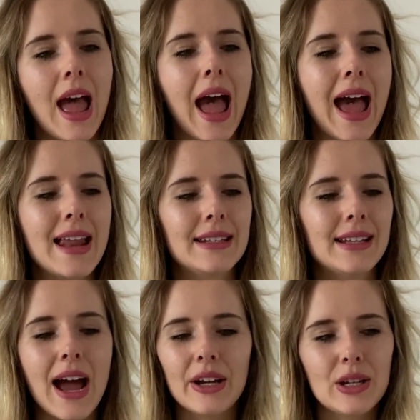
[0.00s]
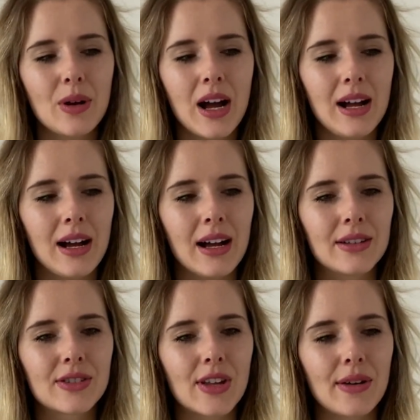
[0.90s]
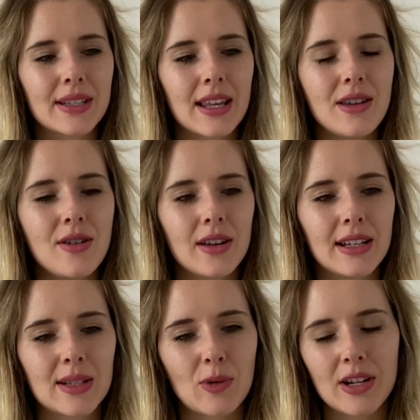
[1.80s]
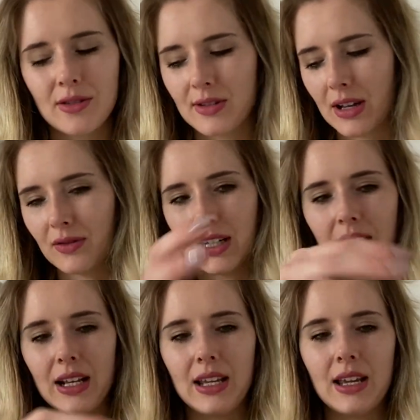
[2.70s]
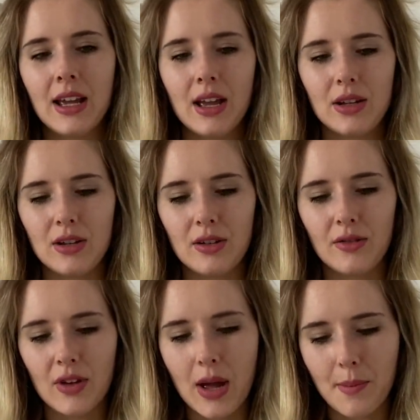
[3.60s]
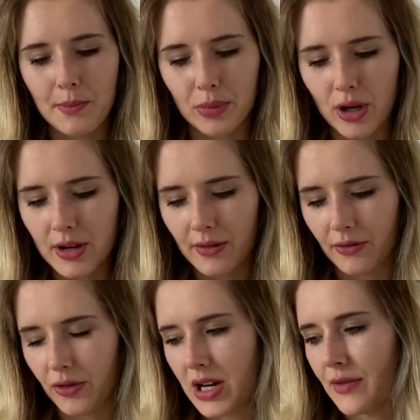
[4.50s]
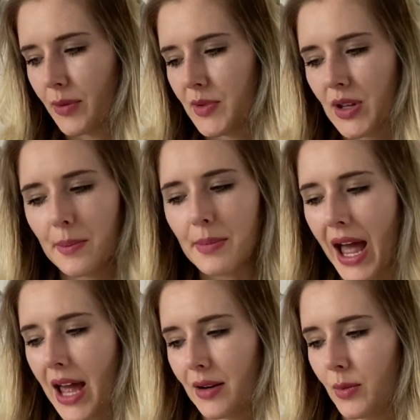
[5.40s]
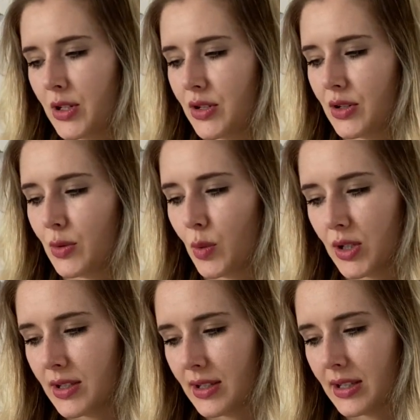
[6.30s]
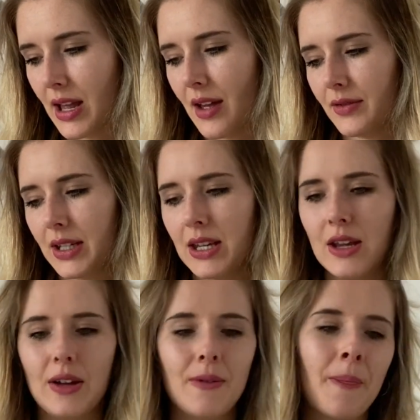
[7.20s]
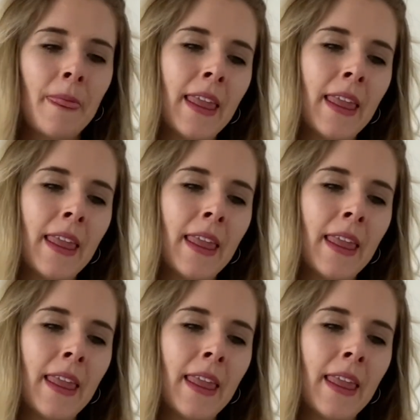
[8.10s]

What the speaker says: And now you are. So it's like you can express yourself clearly. You've broken free from some pattern which just wasn't serving you.